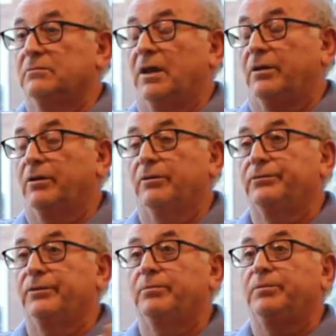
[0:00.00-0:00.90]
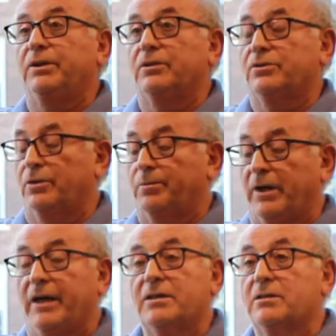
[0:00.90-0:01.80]
I don't know if you'd be
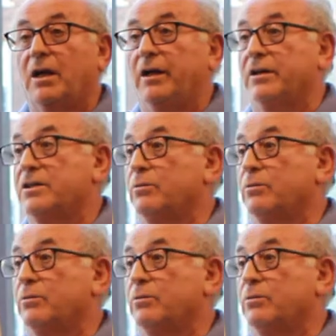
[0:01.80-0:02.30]
surprised, I raised